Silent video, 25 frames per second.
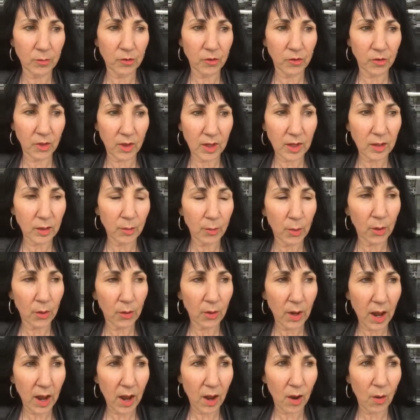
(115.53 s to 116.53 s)
just thinking
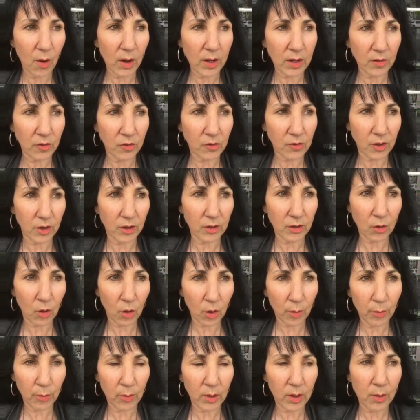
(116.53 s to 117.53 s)
about how I can start
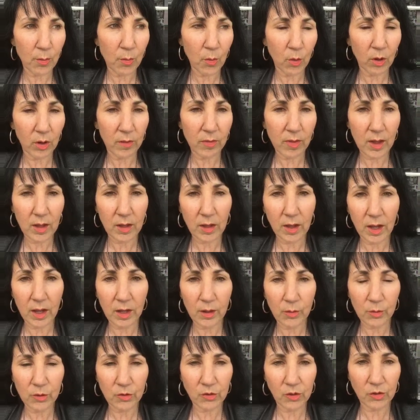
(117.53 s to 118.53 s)
incorporating more of that
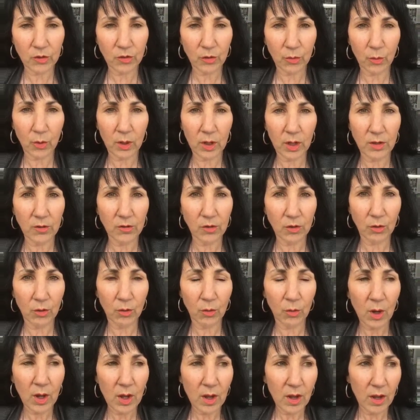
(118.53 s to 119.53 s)
language into what I
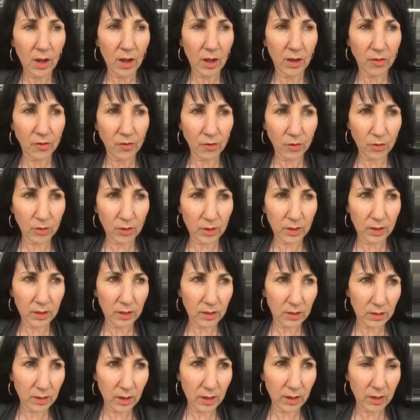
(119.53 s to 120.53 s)
do. I
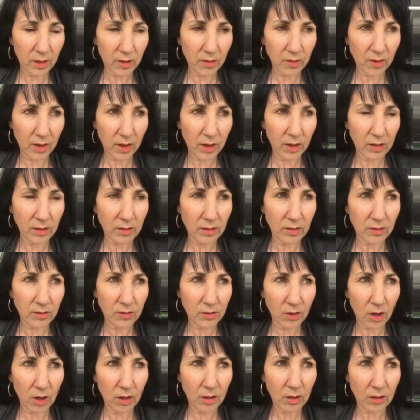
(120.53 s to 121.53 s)
certainly, like I said,
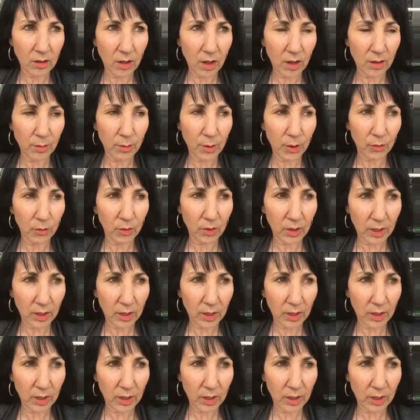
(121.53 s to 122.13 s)
talk a lot about